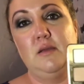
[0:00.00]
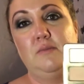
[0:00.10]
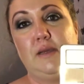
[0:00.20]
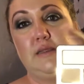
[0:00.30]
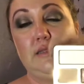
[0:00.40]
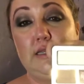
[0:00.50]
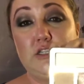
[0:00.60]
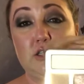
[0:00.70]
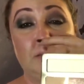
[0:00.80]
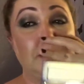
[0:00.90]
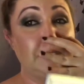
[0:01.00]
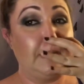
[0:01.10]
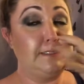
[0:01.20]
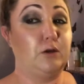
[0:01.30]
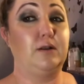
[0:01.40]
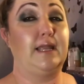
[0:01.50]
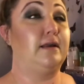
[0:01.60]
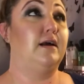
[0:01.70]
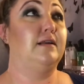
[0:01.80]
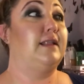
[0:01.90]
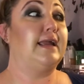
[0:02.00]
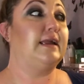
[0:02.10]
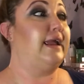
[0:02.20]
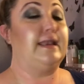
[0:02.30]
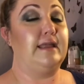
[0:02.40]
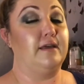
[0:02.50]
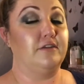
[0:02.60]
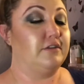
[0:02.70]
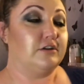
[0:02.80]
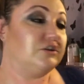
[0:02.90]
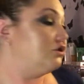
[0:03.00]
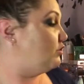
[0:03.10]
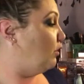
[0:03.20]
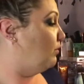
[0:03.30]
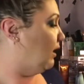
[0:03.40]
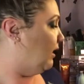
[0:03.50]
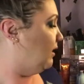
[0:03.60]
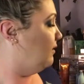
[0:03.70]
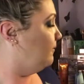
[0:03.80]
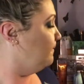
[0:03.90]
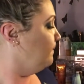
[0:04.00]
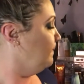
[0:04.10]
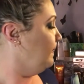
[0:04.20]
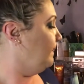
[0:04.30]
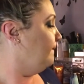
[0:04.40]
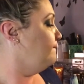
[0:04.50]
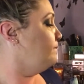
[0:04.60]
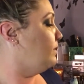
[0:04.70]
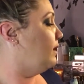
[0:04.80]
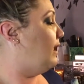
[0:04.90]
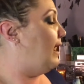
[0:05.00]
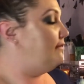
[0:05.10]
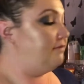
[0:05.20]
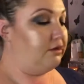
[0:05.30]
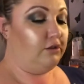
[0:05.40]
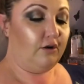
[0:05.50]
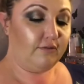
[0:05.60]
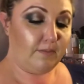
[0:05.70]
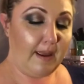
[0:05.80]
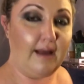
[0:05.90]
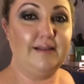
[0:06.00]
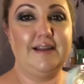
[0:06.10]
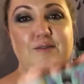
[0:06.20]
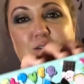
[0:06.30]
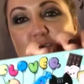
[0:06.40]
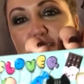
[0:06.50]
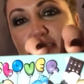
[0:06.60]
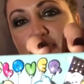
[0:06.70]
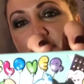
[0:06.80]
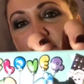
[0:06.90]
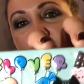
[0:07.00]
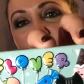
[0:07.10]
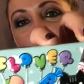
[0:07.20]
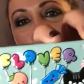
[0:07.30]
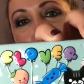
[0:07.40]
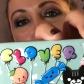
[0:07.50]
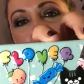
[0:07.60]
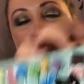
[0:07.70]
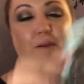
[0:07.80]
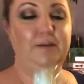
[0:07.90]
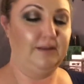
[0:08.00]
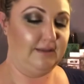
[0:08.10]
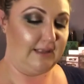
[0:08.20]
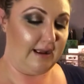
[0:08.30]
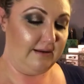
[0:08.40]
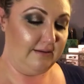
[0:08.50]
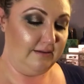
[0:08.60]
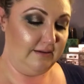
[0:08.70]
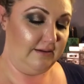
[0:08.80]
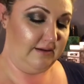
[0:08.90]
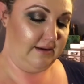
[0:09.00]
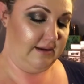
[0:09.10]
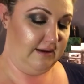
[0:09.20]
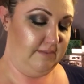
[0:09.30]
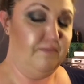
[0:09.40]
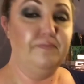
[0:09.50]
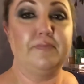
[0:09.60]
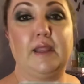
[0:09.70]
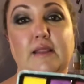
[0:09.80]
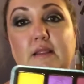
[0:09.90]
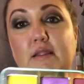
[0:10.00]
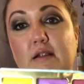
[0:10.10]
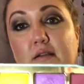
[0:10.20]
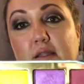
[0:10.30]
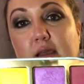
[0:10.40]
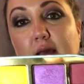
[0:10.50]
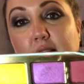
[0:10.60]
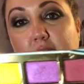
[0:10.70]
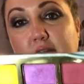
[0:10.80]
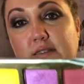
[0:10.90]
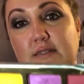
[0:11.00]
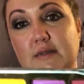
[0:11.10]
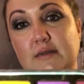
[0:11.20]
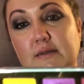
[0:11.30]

But these shimmer shades are like unlike any other. They're so good. I have the Clover palette, which is like super cute. Look at that. And then there are the colors.